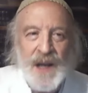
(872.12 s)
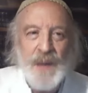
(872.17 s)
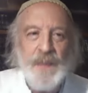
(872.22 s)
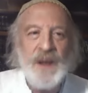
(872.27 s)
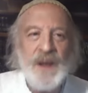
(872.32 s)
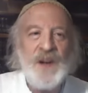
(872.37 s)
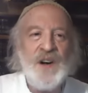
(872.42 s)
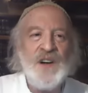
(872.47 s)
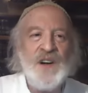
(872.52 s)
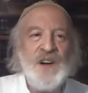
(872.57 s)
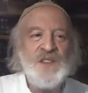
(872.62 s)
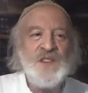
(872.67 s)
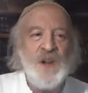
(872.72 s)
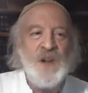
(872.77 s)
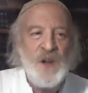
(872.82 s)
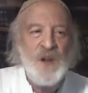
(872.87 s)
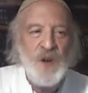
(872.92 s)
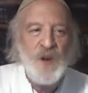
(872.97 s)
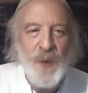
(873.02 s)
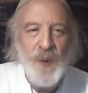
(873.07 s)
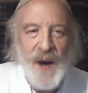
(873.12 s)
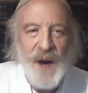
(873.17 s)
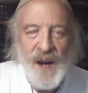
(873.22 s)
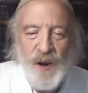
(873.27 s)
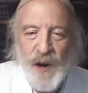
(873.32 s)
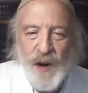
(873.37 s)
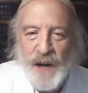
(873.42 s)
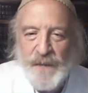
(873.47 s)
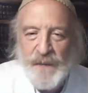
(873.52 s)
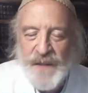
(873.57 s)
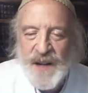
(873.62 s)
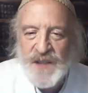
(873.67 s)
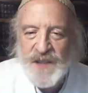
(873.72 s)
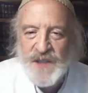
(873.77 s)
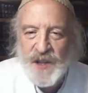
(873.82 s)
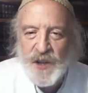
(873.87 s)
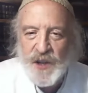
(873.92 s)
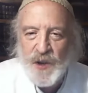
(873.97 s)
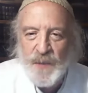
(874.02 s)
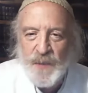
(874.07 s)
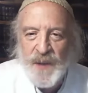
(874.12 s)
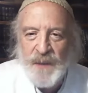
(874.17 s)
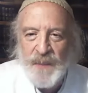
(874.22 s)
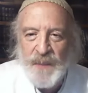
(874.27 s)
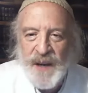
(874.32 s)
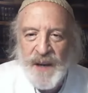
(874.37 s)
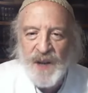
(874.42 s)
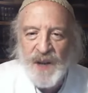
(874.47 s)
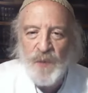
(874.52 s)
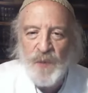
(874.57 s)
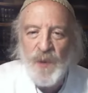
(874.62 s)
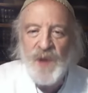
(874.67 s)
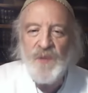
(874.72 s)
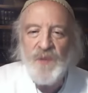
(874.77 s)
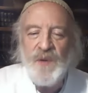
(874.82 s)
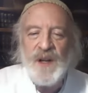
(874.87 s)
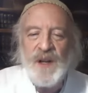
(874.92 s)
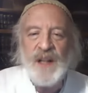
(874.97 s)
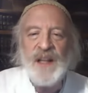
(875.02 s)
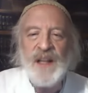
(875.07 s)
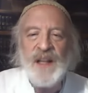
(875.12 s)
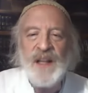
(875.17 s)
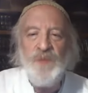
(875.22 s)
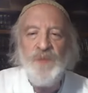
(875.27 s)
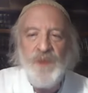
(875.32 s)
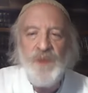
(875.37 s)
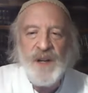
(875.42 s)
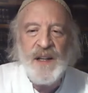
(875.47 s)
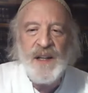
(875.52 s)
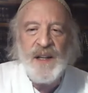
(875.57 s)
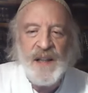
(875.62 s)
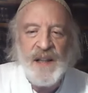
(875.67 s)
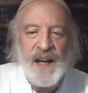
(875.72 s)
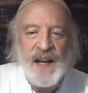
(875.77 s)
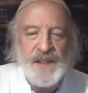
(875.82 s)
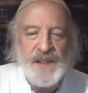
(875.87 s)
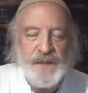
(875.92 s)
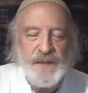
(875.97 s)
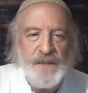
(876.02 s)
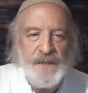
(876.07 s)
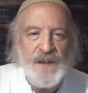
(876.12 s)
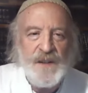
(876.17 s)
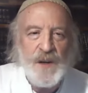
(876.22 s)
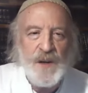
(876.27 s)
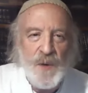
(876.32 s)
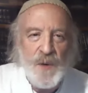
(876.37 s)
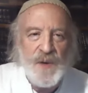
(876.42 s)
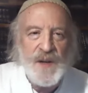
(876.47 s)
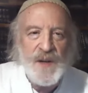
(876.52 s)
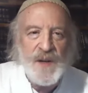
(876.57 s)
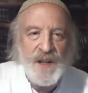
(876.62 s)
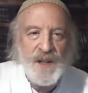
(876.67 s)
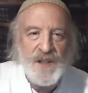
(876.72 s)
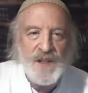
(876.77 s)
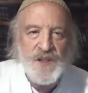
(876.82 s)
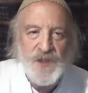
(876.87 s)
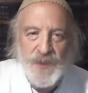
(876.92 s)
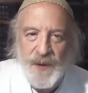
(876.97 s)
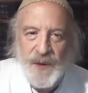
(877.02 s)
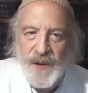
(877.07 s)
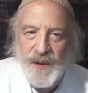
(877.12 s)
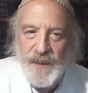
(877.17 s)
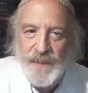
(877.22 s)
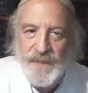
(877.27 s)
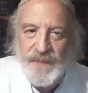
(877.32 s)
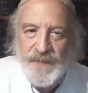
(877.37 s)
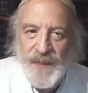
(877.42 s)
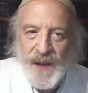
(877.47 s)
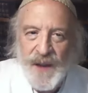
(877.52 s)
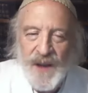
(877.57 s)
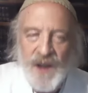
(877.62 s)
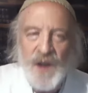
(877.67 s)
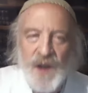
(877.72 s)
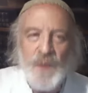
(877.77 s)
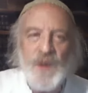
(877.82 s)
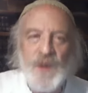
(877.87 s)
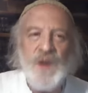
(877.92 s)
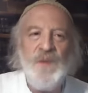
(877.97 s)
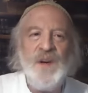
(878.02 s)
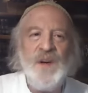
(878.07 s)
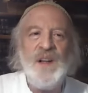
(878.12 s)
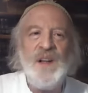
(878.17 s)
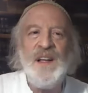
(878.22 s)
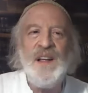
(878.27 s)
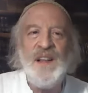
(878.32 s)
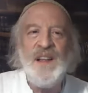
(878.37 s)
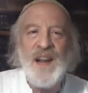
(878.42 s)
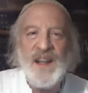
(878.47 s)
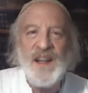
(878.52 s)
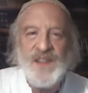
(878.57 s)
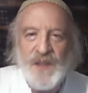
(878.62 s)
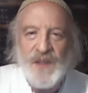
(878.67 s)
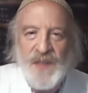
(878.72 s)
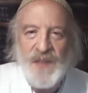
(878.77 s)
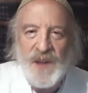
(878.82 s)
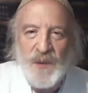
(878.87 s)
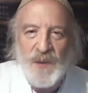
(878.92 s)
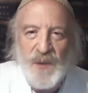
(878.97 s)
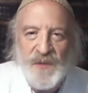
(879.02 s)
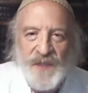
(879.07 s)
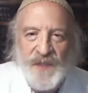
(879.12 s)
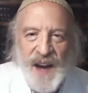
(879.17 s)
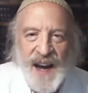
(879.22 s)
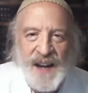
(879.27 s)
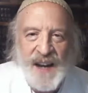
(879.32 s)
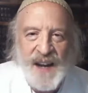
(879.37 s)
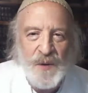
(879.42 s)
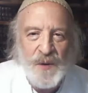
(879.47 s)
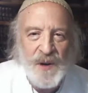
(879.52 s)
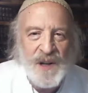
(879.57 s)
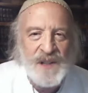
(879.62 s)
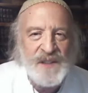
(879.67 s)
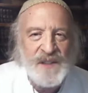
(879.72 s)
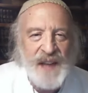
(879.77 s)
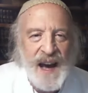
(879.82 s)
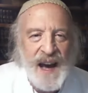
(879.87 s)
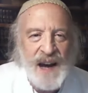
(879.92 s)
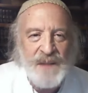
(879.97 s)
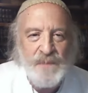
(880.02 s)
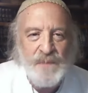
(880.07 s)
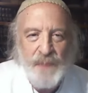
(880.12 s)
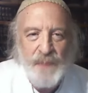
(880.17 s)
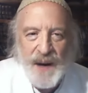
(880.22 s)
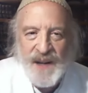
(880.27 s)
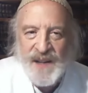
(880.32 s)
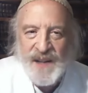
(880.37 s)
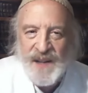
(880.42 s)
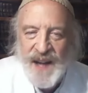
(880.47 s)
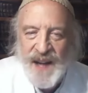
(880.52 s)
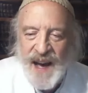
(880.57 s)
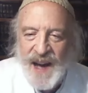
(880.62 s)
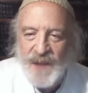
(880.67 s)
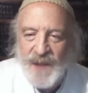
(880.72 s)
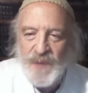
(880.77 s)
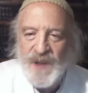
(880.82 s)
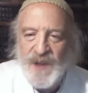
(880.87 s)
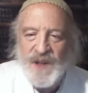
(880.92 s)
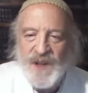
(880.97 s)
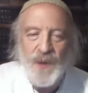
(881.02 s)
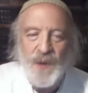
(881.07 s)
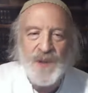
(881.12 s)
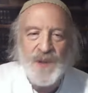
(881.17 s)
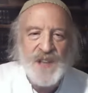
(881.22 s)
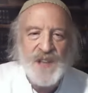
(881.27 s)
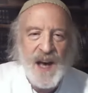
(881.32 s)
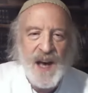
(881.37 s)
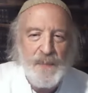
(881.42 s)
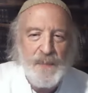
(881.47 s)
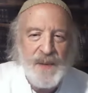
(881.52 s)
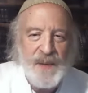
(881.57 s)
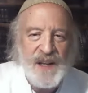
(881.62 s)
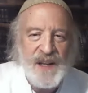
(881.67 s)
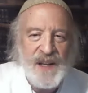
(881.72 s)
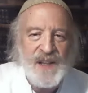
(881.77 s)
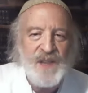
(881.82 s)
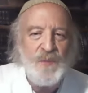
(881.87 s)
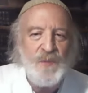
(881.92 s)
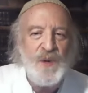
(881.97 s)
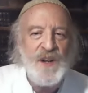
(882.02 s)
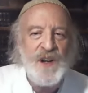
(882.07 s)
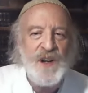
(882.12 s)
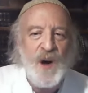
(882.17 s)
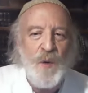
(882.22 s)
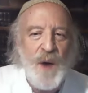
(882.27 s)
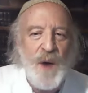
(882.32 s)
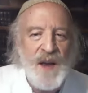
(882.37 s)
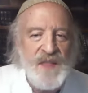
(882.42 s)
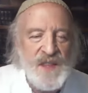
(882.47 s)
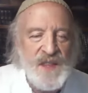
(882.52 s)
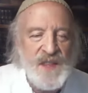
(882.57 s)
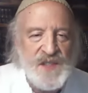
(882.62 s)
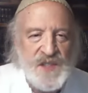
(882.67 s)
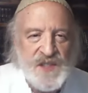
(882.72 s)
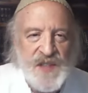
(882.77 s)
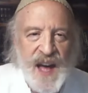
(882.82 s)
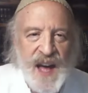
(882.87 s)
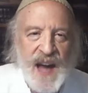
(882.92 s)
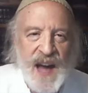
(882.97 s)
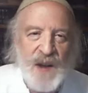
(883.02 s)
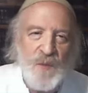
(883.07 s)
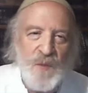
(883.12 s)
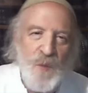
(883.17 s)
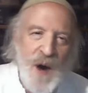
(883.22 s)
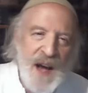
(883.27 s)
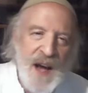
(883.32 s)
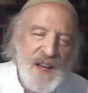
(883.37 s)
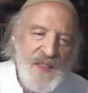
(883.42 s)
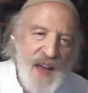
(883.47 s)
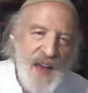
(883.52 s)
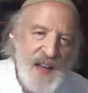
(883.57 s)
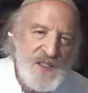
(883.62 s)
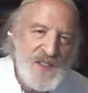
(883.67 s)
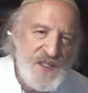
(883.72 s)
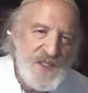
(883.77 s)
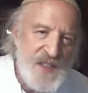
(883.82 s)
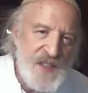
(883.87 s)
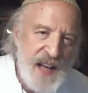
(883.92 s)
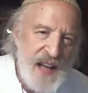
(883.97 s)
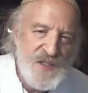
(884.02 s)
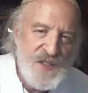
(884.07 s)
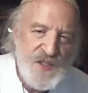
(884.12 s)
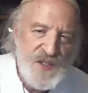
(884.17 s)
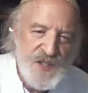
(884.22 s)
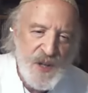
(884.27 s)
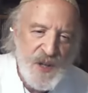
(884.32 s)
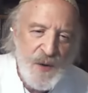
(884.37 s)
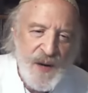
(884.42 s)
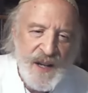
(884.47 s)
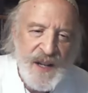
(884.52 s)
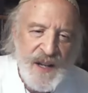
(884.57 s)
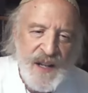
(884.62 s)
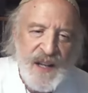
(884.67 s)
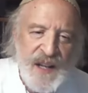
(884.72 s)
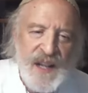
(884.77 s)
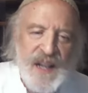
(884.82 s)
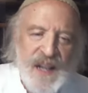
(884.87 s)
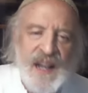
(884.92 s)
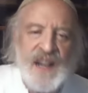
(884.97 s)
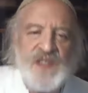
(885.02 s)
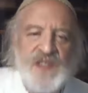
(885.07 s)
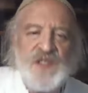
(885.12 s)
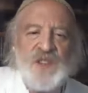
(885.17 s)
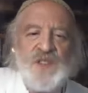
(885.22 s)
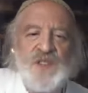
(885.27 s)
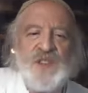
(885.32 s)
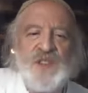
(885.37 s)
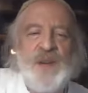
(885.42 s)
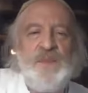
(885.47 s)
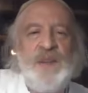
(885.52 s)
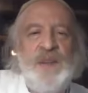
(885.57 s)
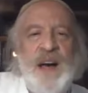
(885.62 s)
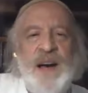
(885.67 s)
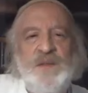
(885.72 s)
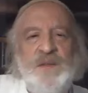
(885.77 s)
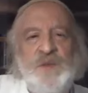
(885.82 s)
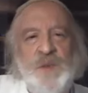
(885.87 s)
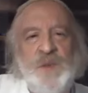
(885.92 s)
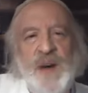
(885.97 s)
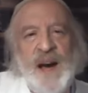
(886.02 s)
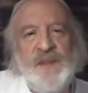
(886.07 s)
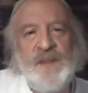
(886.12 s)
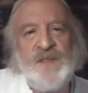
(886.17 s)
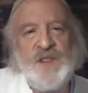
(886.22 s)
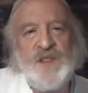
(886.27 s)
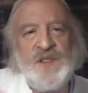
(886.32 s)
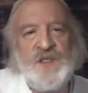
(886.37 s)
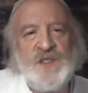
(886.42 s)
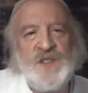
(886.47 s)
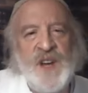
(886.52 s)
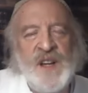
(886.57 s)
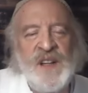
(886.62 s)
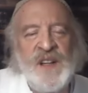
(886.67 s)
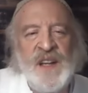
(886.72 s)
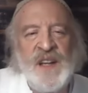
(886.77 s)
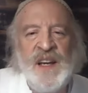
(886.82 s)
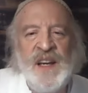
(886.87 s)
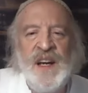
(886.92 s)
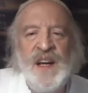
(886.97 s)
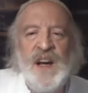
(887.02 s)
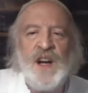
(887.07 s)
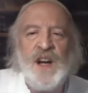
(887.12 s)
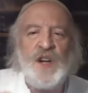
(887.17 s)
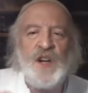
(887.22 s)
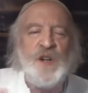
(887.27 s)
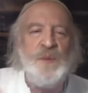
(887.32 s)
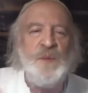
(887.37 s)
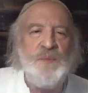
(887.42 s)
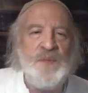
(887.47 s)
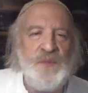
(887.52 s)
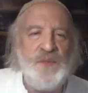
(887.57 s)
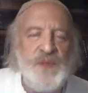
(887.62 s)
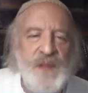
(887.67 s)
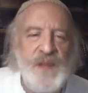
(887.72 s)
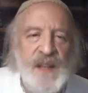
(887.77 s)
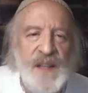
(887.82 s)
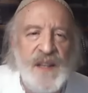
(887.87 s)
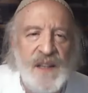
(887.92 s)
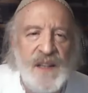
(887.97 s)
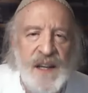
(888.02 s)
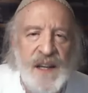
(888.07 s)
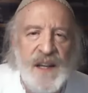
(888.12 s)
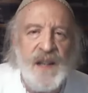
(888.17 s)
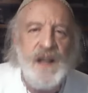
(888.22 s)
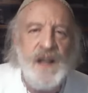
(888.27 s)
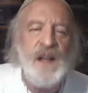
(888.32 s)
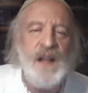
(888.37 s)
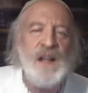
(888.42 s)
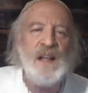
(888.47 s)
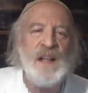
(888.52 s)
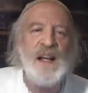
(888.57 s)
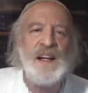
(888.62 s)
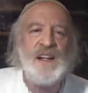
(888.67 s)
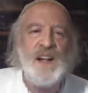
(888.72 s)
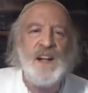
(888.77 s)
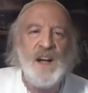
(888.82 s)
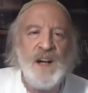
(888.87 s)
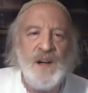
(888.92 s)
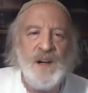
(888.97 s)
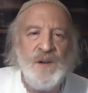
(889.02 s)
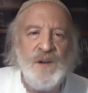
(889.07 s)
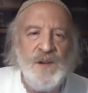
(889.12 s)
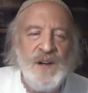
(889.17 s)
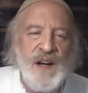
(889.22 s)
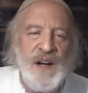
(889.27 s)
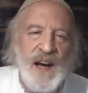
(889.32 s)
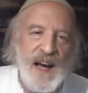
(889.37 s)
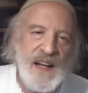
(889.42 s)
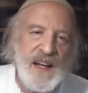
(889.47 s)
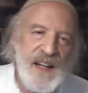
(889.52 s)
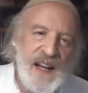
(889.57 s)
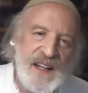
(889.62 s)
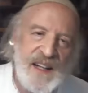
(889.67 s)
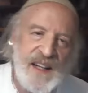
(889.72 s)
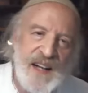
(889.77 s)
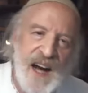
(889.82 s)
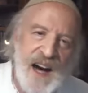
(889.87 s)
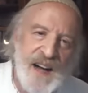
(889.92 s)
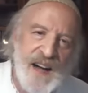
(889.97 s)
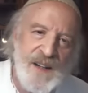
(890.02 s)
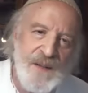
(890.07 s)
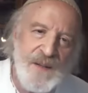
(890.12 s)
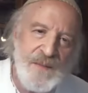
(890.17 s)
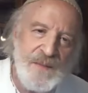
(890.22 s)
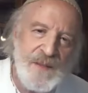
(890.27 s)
Because quite often as a human being, we really, really like to feel we're in control. We really like to think we've got it all down, buttoned down. We know what's happening. We know why this is that and why that's that and so on. And so sometimes we have to suddenly completely let go and let God.